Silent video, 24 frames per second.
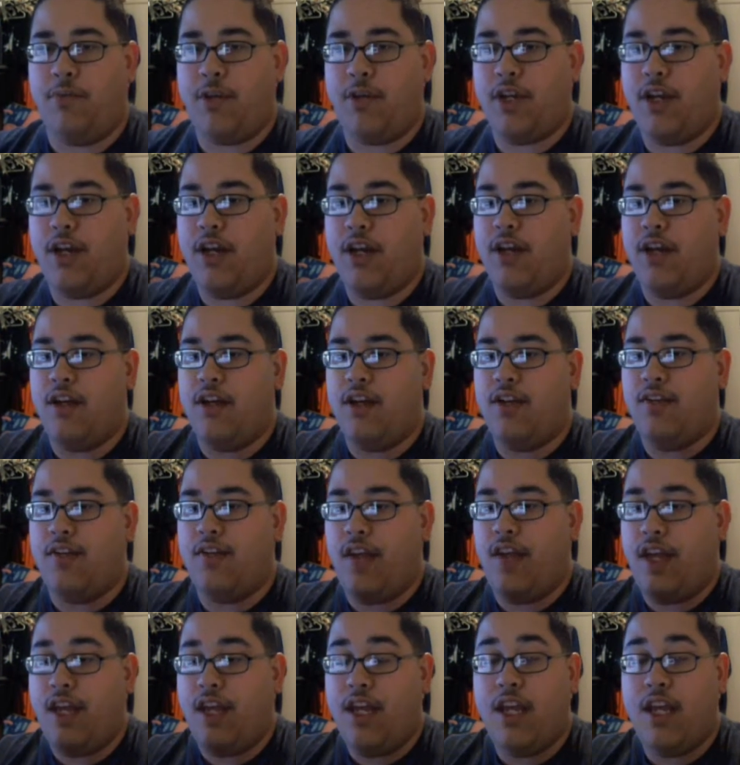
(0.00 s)
because
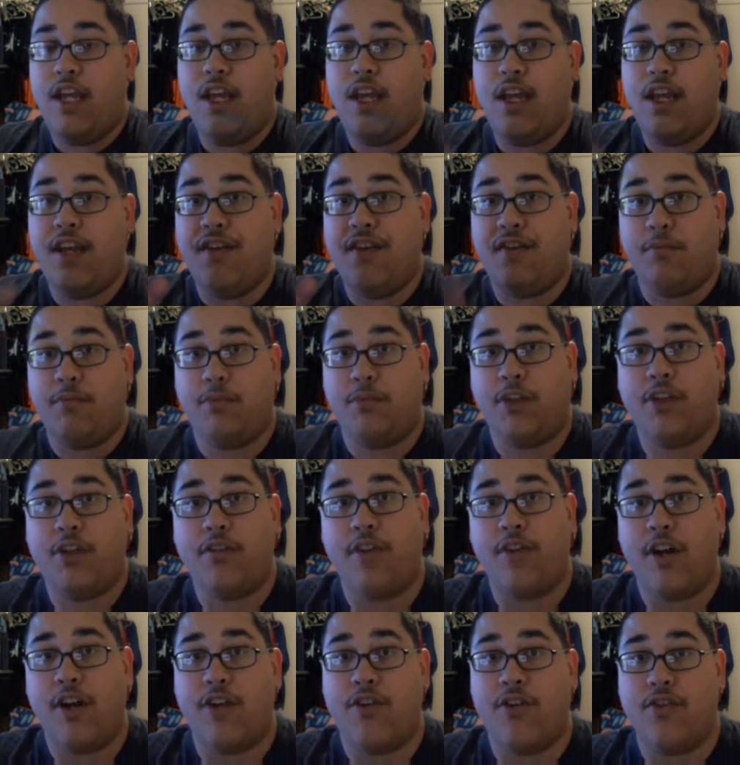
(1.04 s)
his
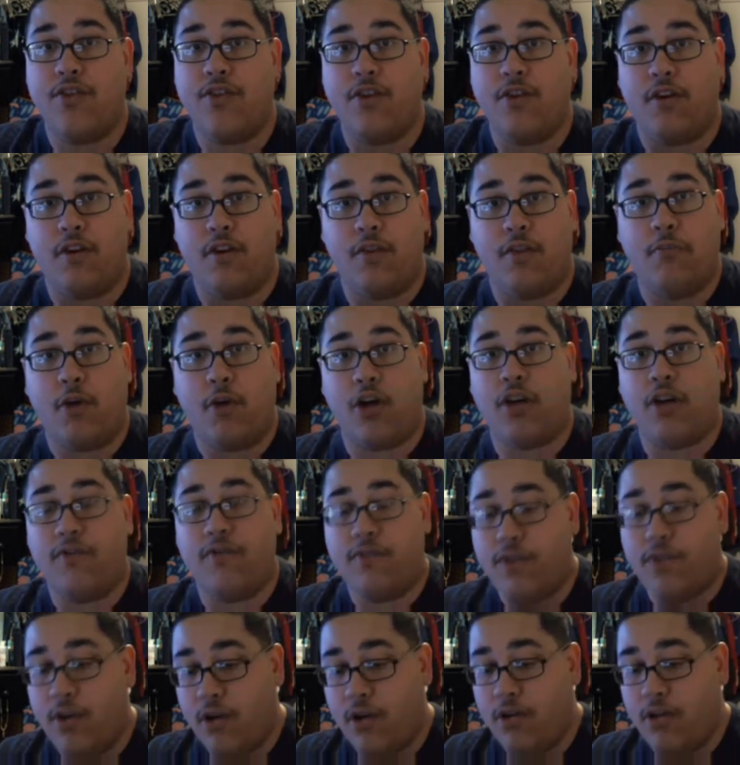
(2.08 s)
Obliterators are the mark of
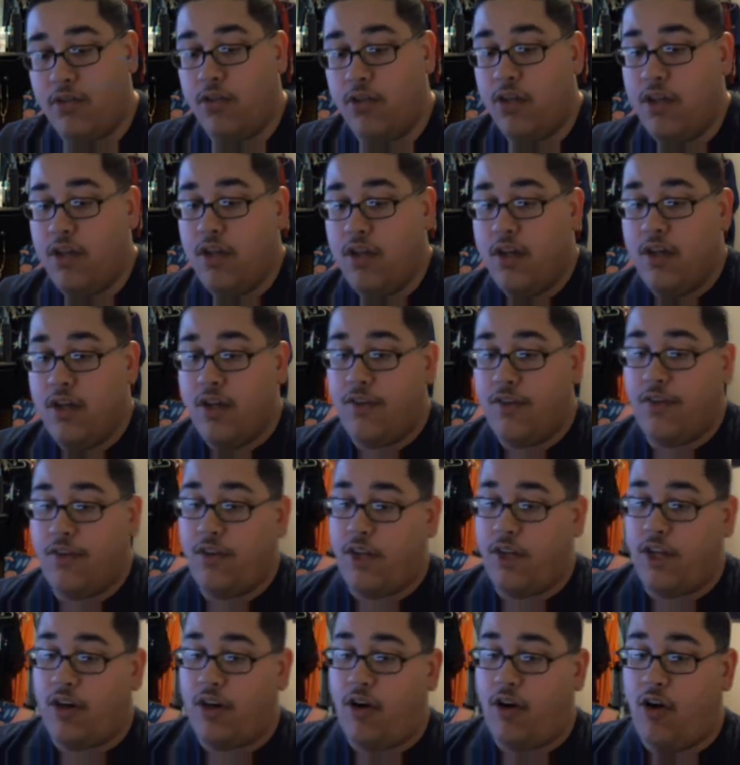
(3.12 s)
Nurgle. So
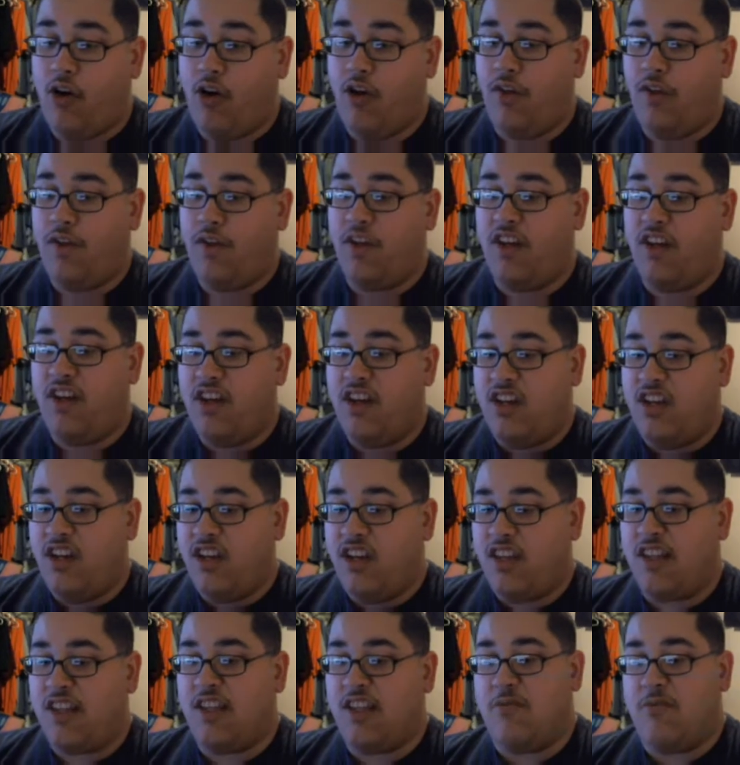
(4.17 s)
like all
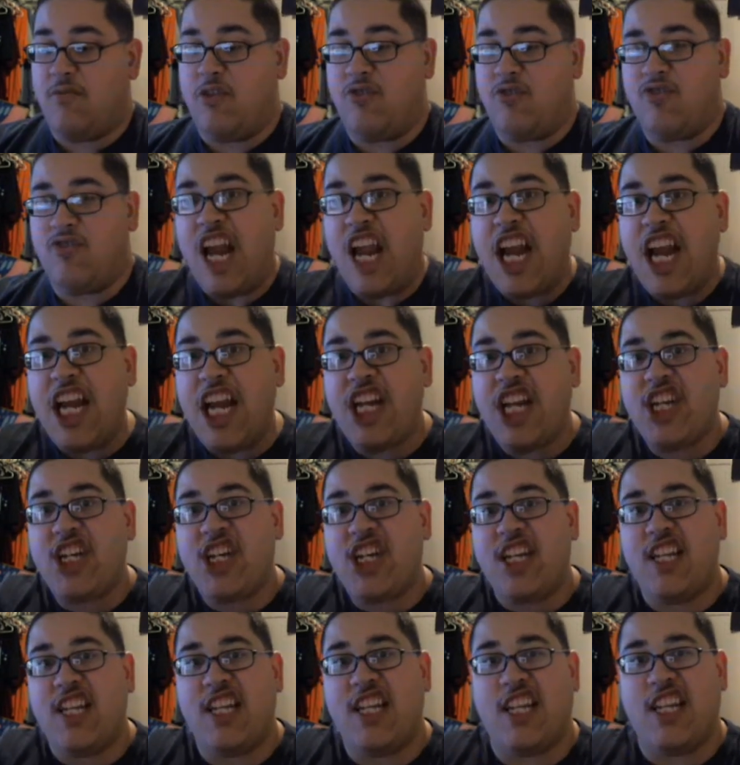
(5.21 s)
the
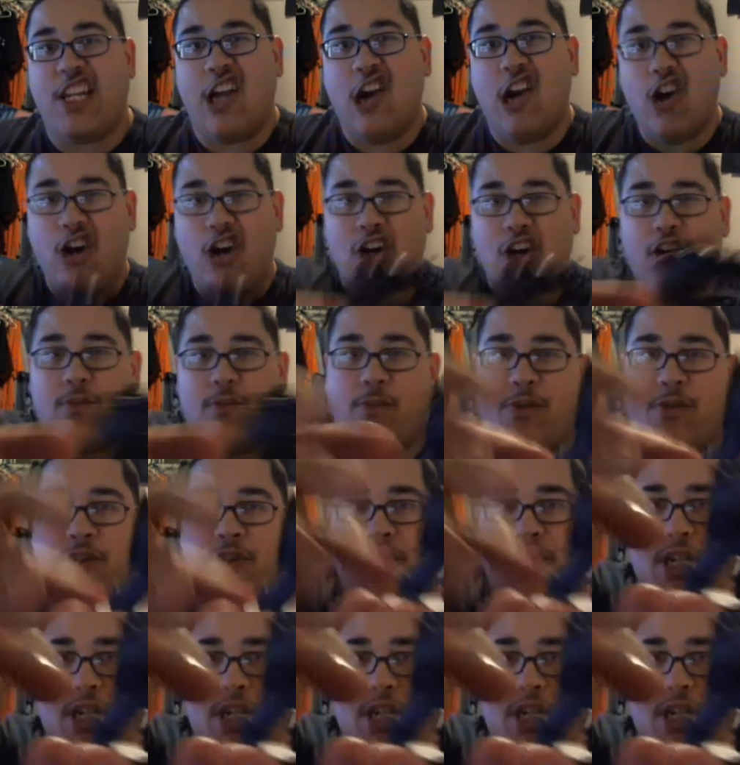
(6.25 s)
mutation in the arms,